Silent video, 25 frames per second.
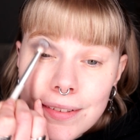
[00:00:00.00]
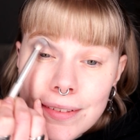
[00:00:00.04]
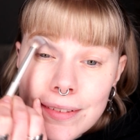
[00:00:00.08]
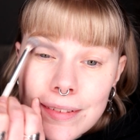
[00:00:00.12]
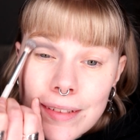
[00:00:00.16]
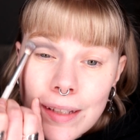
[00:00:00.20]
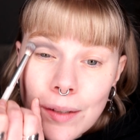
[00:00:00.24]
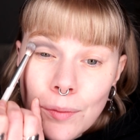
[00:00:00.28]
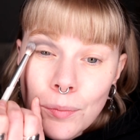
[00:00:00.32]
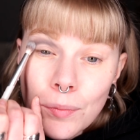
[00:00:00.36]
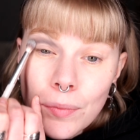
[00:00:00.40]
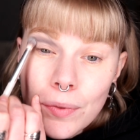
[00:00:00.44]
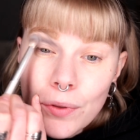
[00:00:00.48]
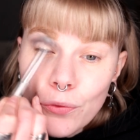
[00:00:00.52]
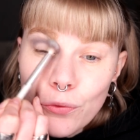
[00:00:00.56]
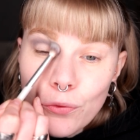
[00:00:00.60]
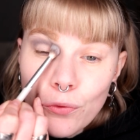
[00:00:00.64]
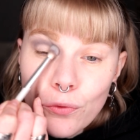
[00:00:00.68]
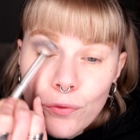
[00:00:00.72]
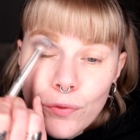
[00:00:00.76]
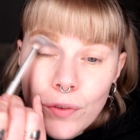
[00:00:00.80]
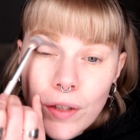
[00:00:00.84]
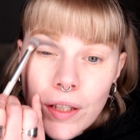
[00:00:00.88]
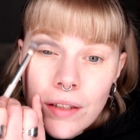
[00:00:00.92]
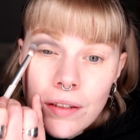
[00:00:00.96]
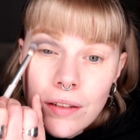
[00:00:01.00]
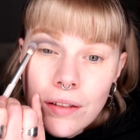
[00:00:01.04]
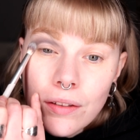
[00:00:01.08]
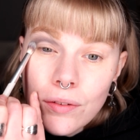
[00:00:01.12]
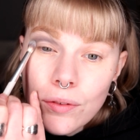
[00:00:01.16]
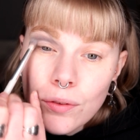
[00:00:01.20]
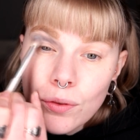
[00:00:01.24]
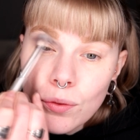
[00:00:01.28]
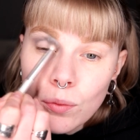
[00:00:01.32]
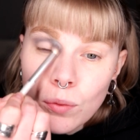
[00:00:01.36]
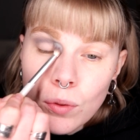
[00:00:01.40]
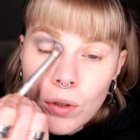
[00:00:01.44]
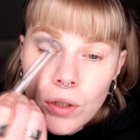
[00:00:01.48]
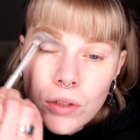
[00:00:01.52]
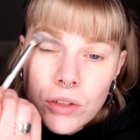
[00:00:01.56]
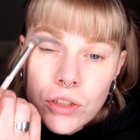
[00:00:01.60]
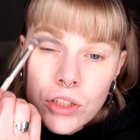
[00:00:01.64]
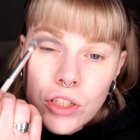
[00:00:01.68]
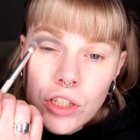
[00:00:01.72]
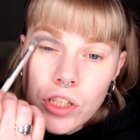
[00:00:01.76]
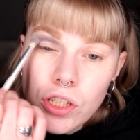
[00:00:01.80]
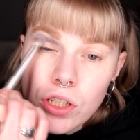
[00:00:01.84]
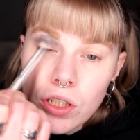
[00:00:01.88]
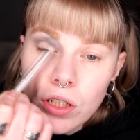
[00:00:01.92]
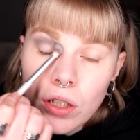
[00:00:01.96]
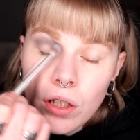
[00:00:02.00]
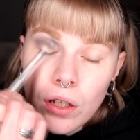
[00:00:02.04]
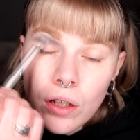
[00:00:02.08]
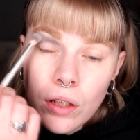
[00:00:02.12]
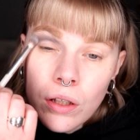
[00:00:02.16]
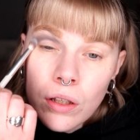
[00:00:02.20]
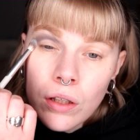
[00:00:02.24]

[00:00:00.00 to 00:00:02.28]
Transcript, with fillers: some fun to watch.